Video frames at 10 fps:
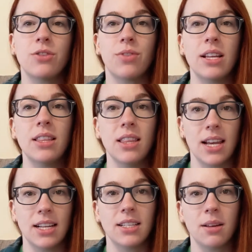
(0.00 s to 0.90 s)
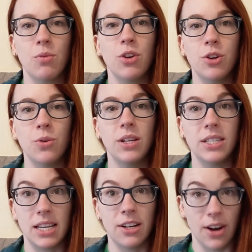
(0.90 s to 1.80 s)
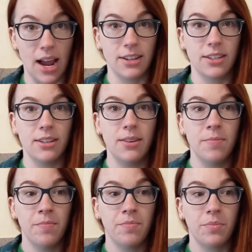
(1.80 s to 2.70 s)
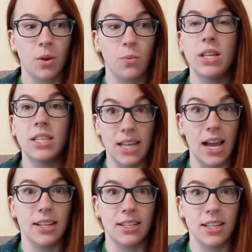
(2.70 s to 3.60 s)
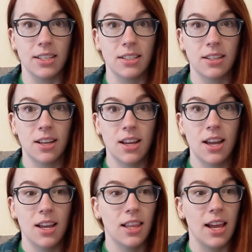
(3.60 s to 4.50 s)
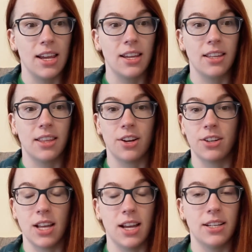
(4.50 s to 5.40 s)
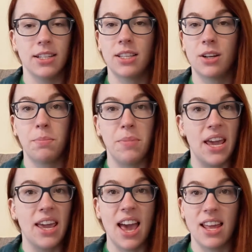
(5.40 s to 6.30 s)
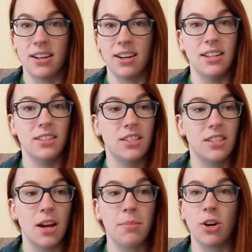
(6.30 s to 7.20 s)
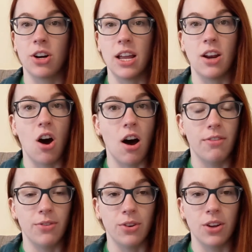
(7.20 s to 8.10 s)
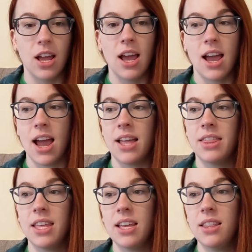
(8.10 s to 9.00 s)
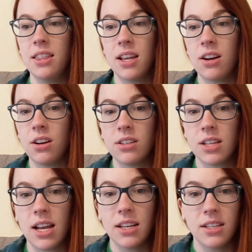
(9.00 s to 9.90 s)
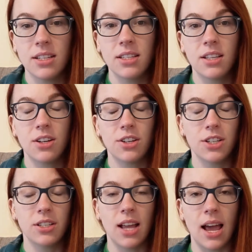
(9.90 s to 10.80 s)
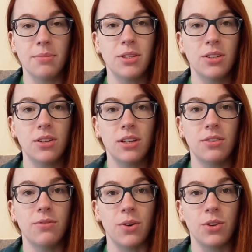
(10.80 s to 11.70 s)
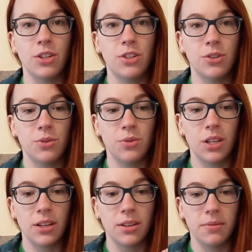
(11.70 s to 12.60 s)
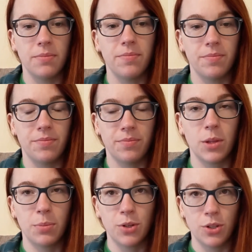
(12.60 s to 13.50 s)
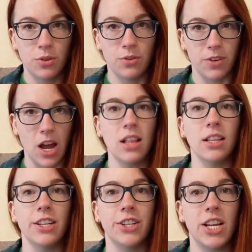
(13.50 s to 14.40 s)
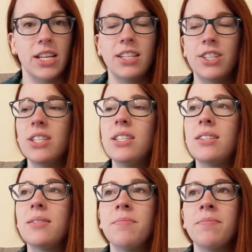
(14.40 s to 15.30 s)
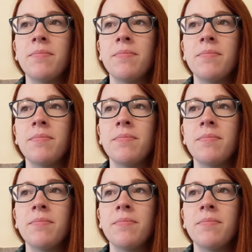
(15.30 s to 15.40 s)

is written like someone who has interacted with scientists. Like, there are scientists that are pig-headed and stubborn and awful. And then there are scientists that are just absolutely devoted to the pursuit of knowledge. And it's just,